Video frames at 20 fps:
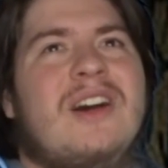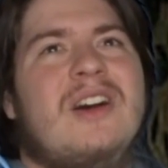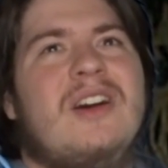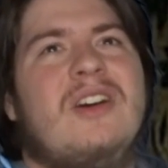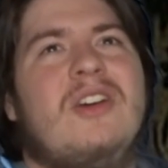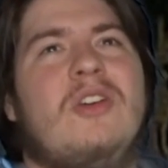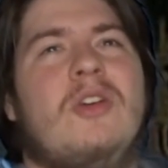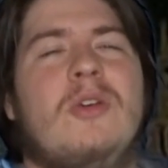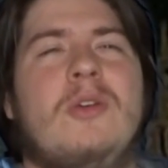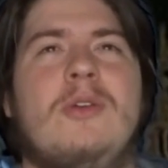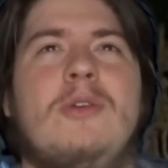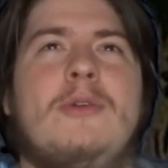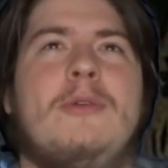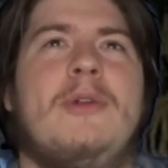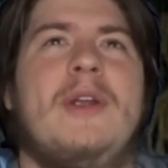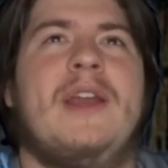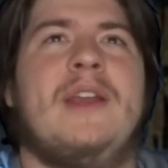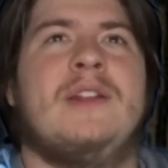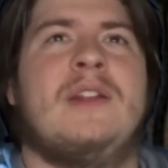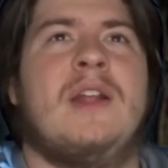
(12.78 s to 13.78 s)
Oh
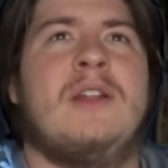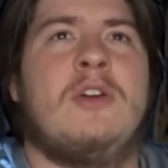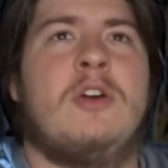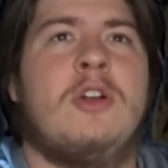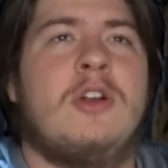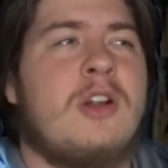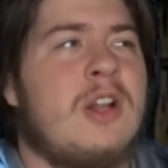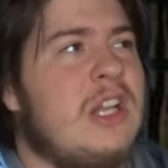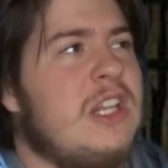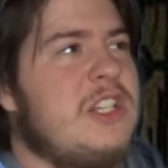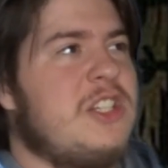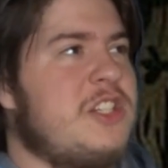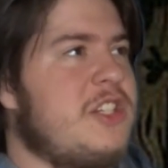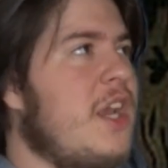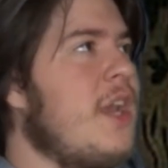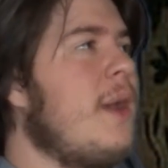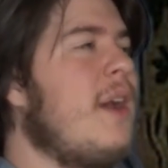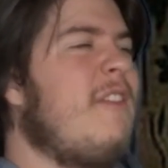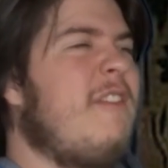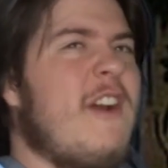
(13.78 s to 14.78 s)
great, another
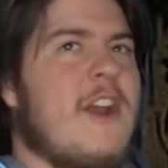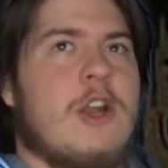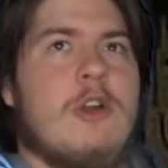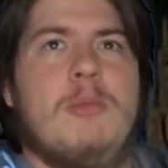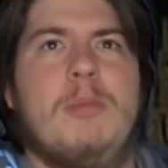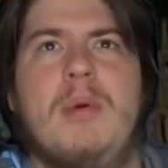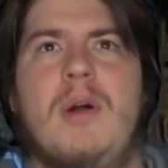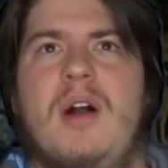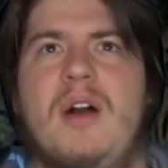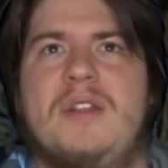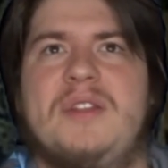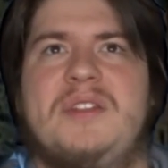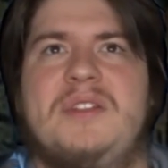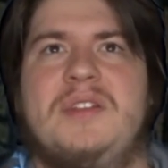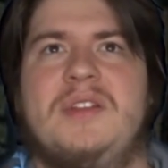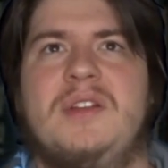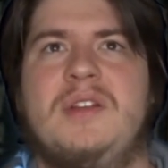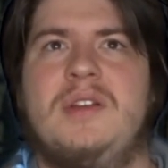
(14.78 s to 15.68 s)
cliche final boss.